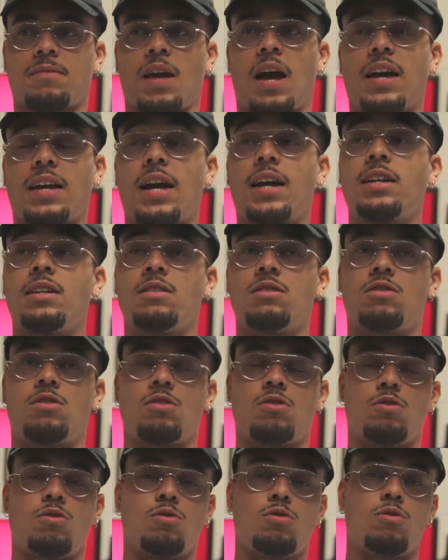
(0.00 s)
I got
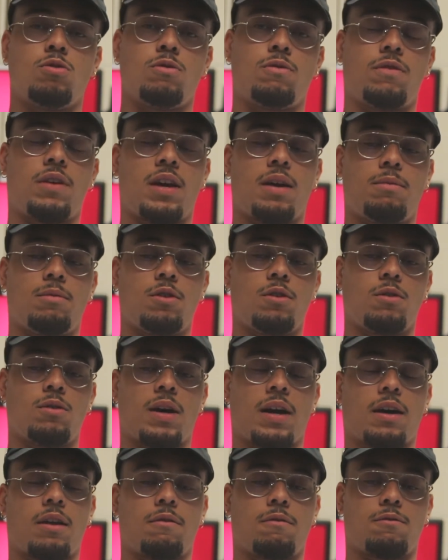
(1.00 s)
into FAMU.
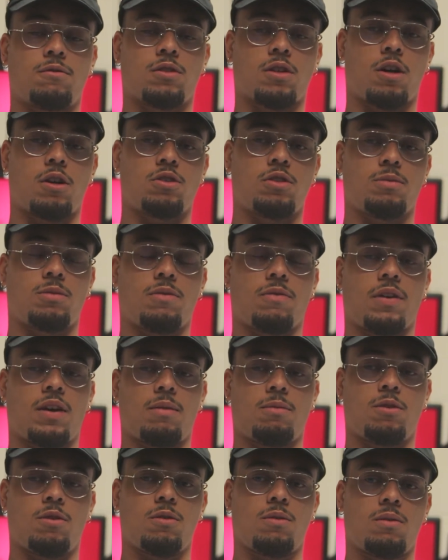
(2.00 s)
I got a scholarship to
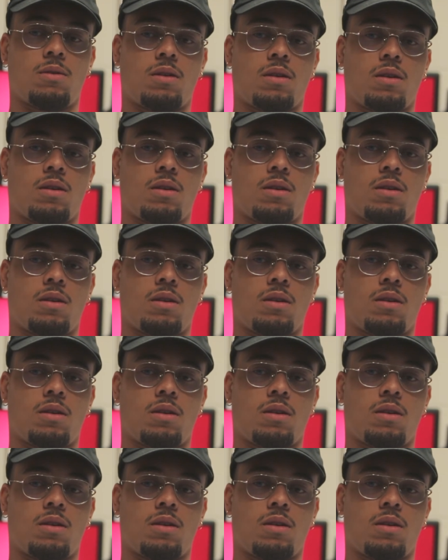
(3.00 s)
FAMU,